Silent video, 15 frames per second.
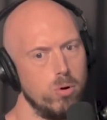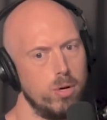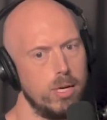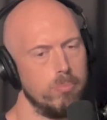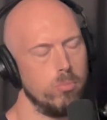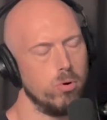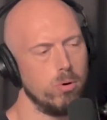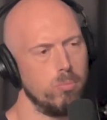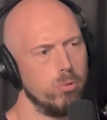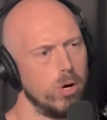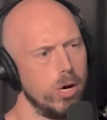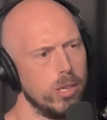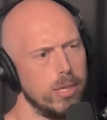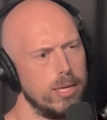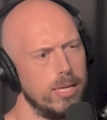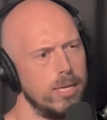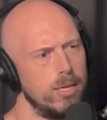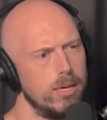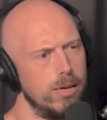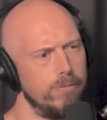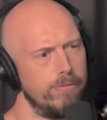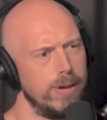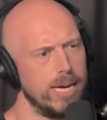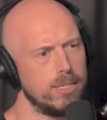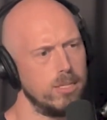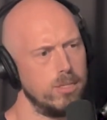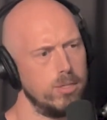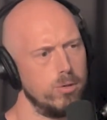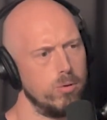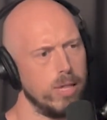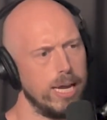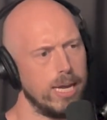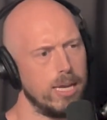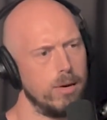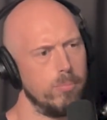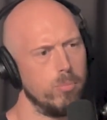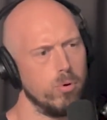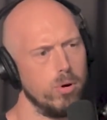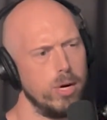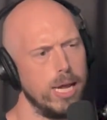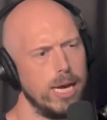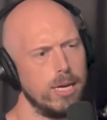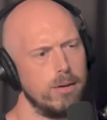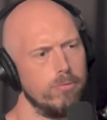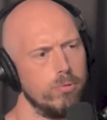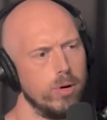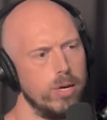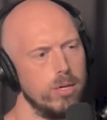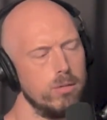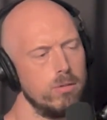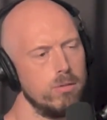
it more broadly affected you, like in a more negative way.